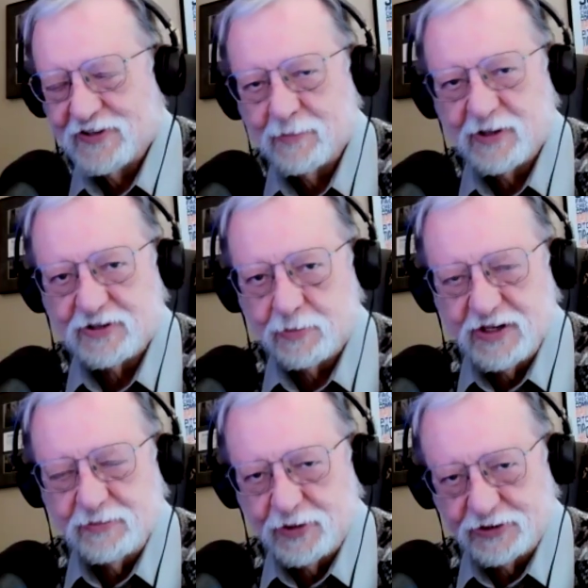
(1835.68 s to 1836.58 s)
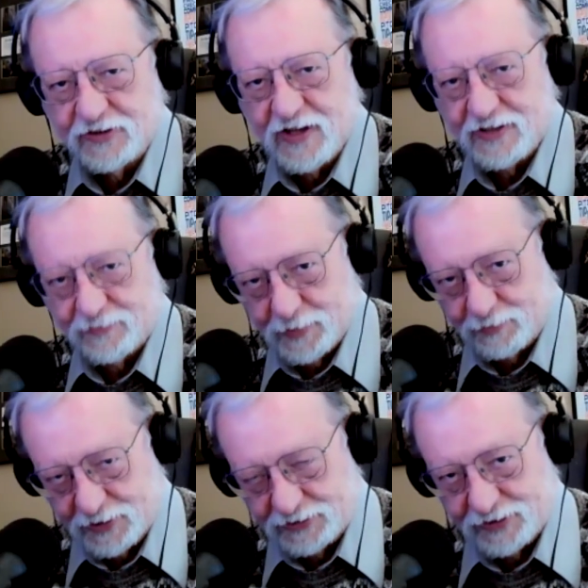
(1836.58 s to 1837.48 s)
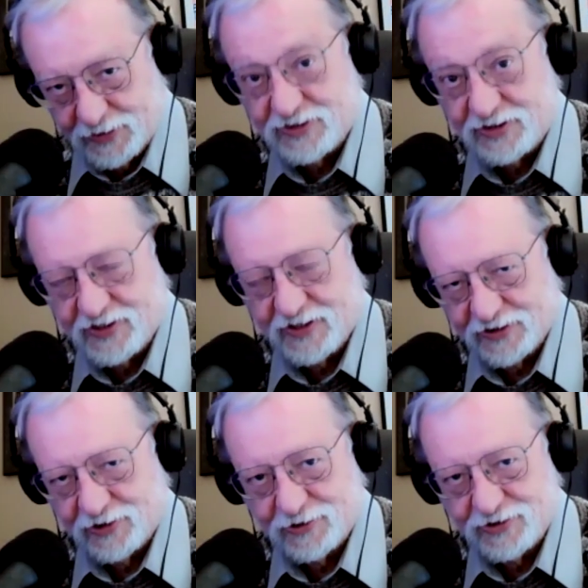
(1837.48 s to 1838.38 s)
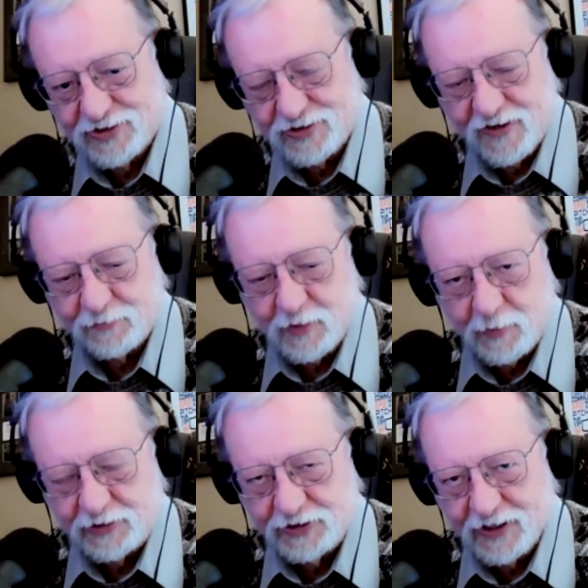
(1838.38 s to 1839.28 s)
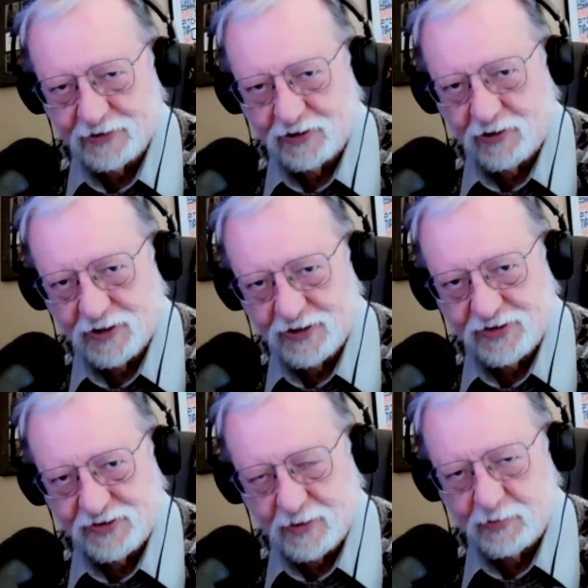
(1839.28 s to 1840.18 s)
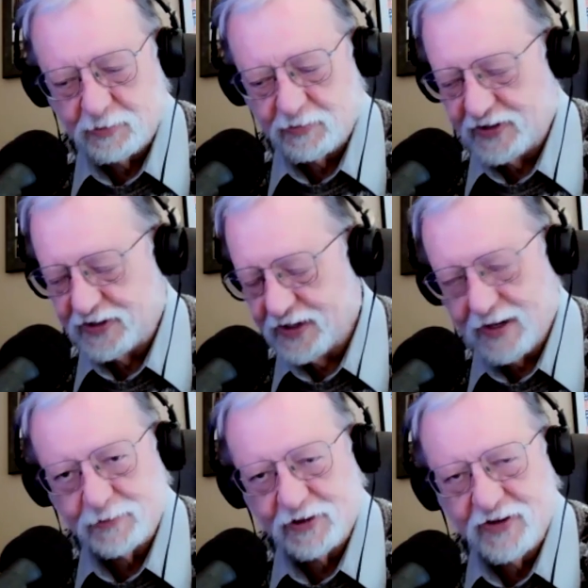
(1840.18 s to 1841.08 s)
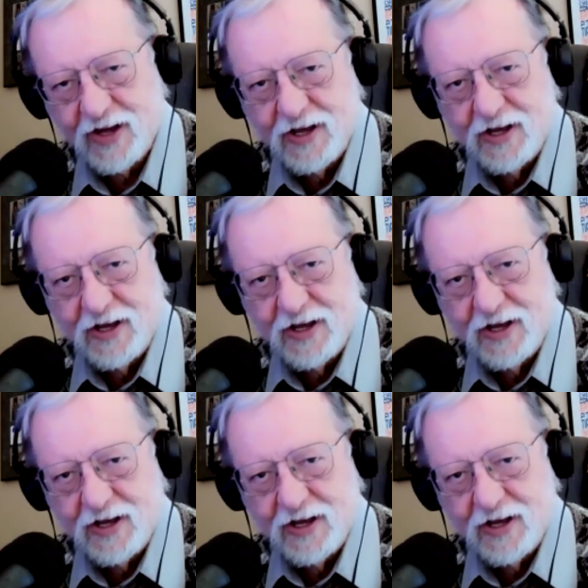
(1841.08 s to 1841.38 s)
the thing about the Bean building, that building that's the second largest government building out in Lawrence, suburb of Indianapolis,